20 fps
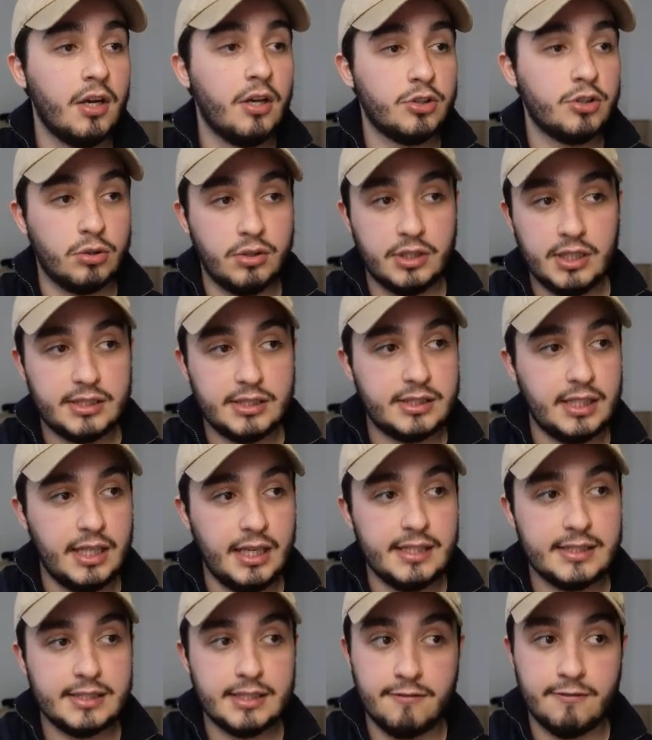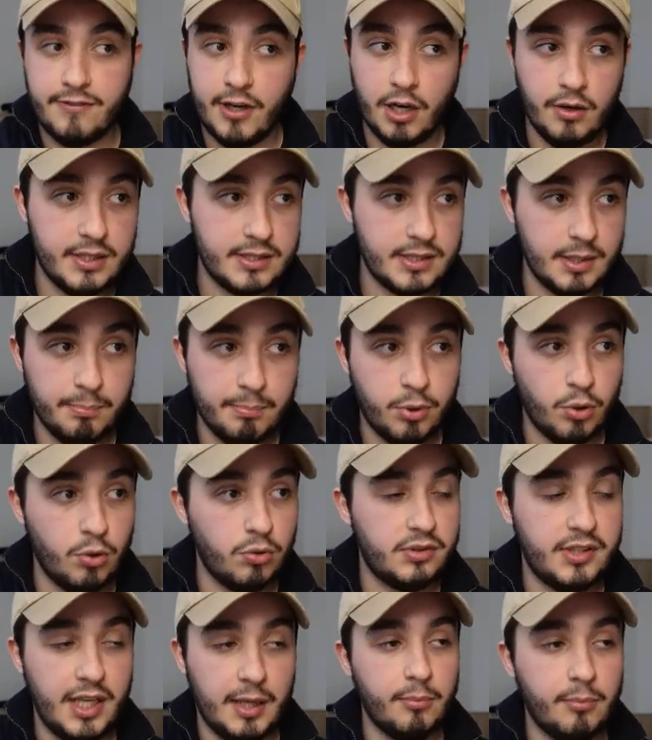So this is the very
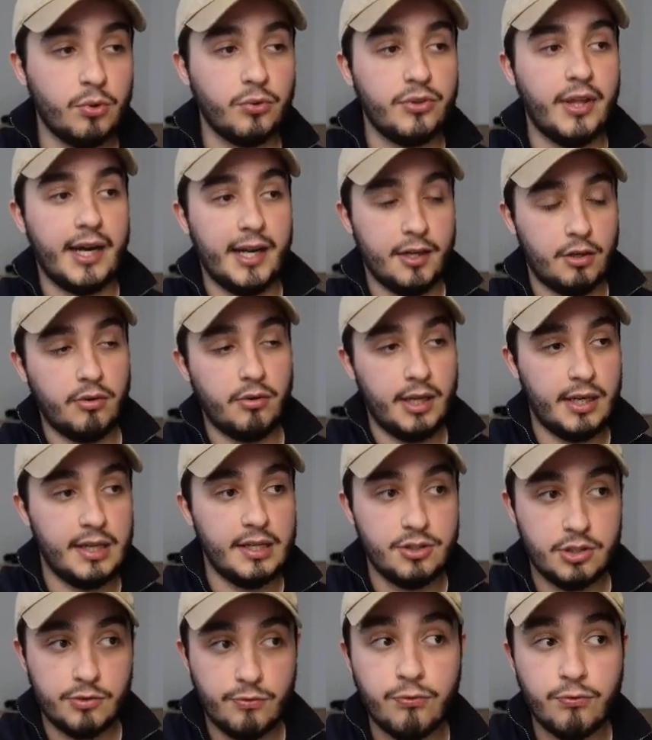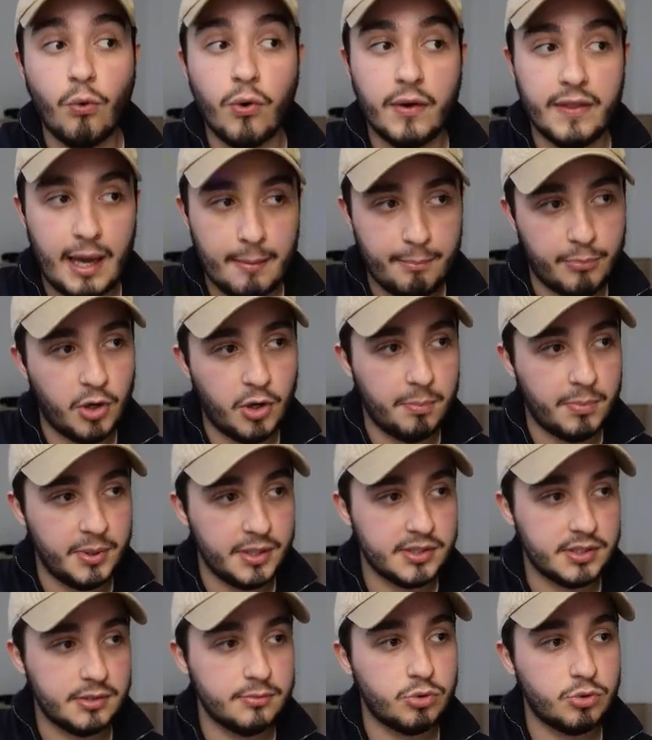simple table that I created for that
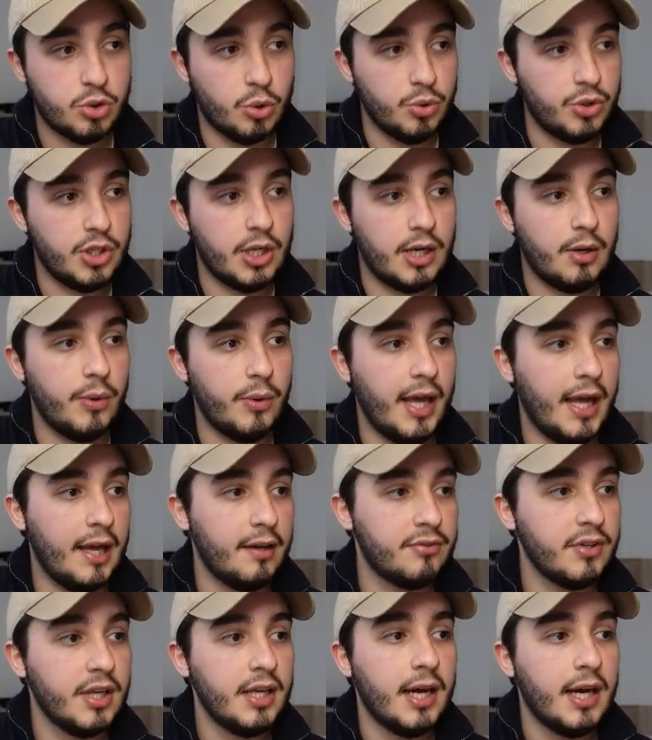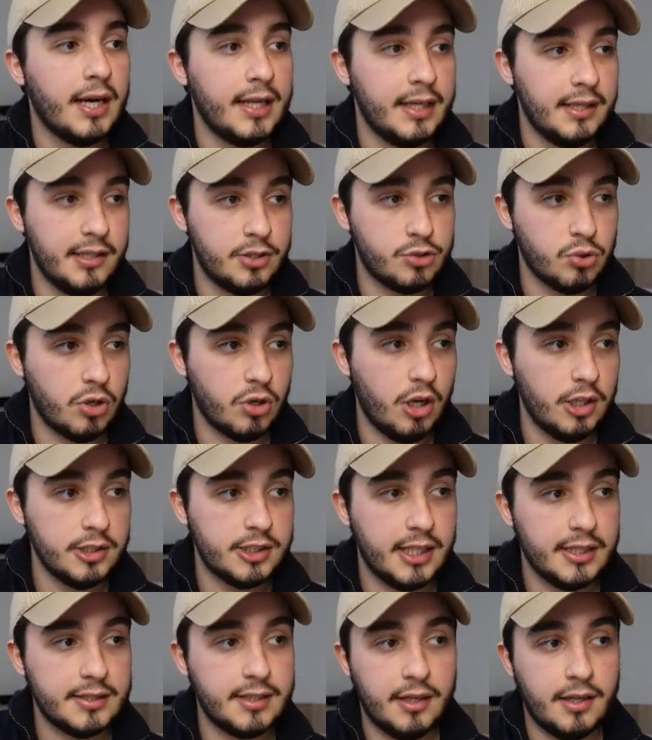purpose. So here we have an initial
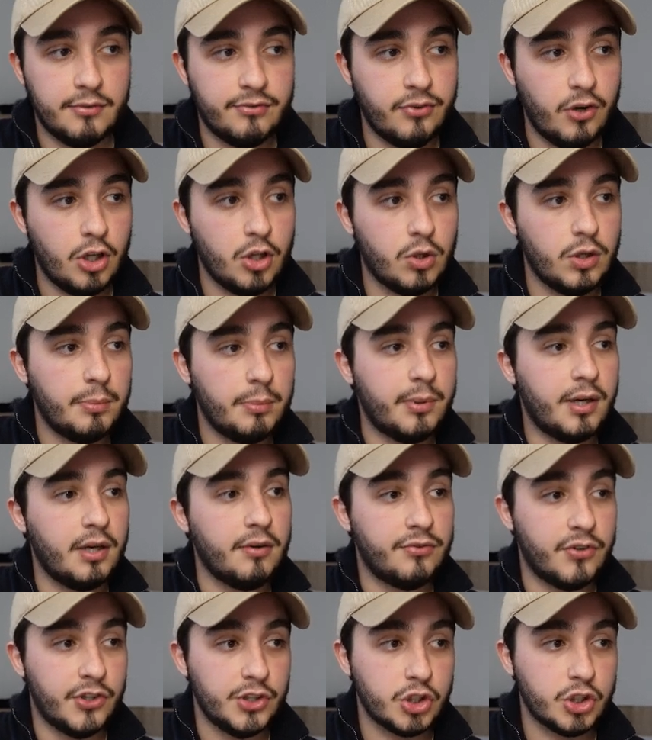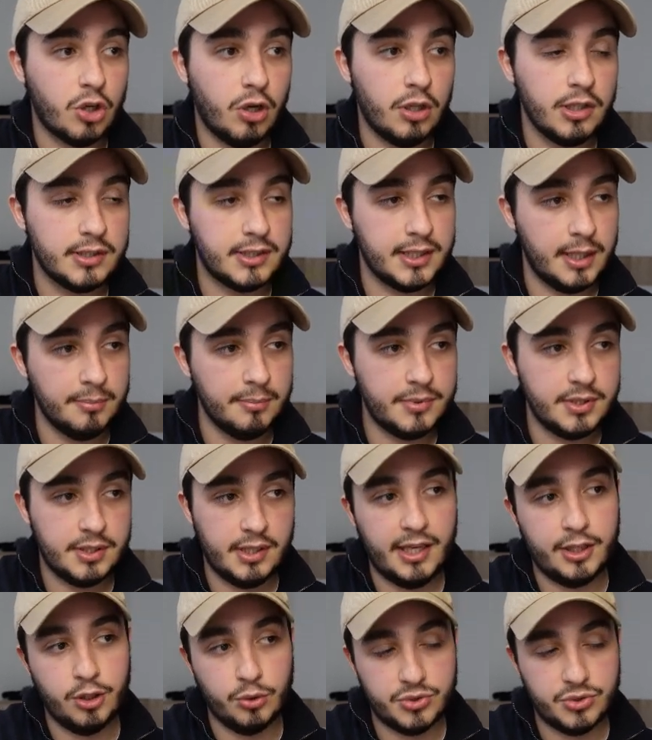contact, a follow-up, a first call attempt,
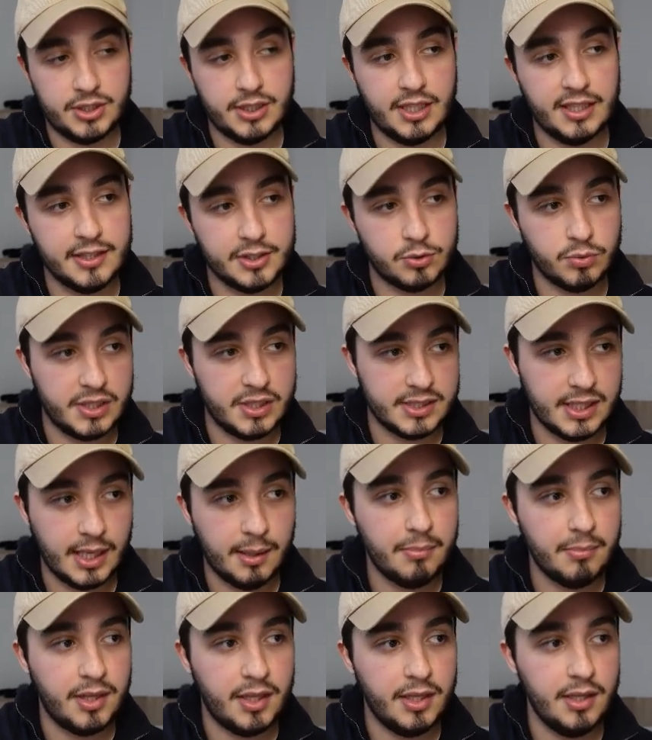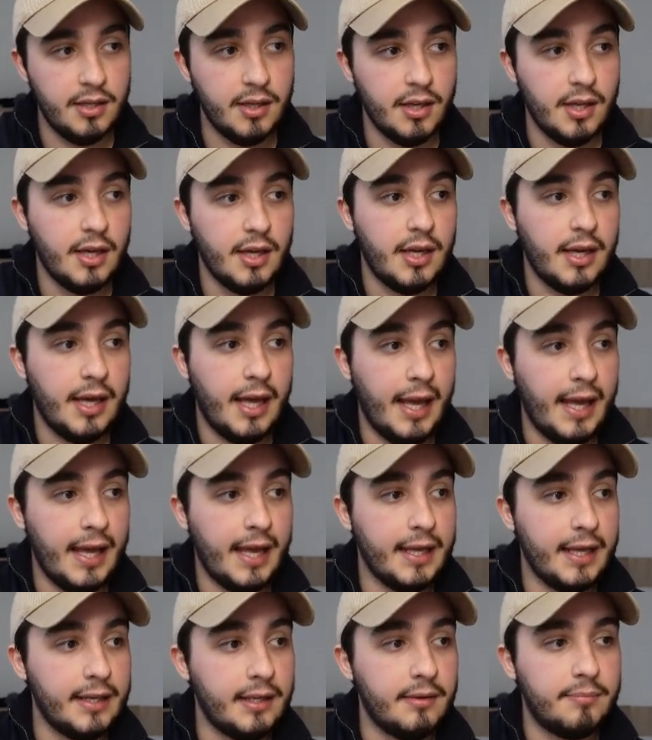and you'll see that this one is empty,
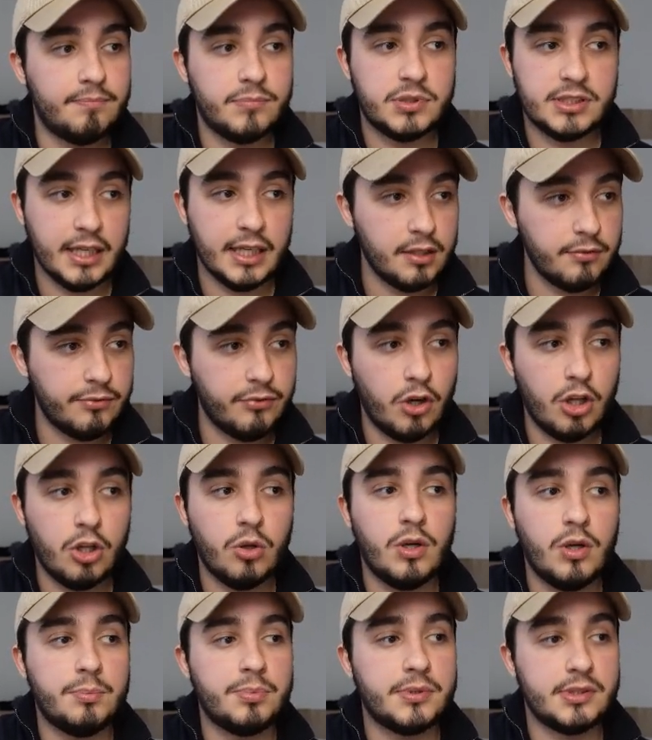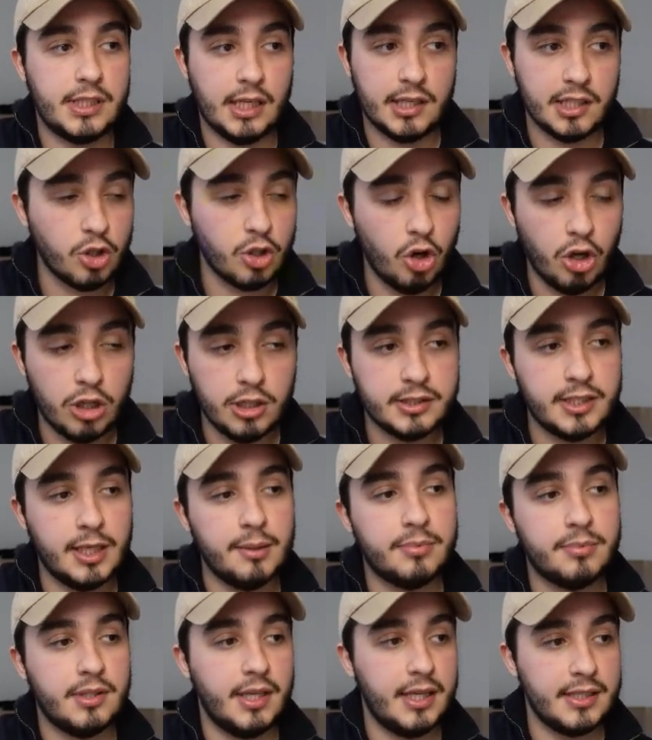and second follow-up, second call
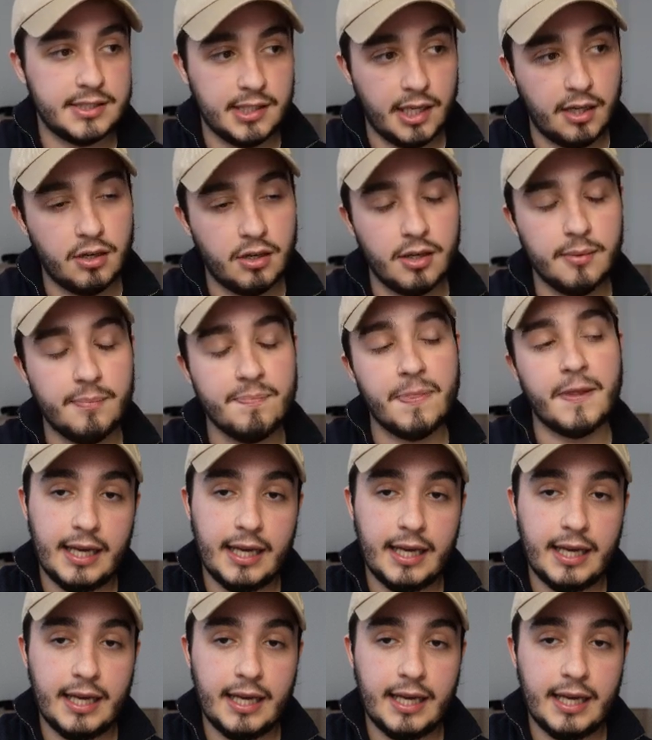attempt, etc.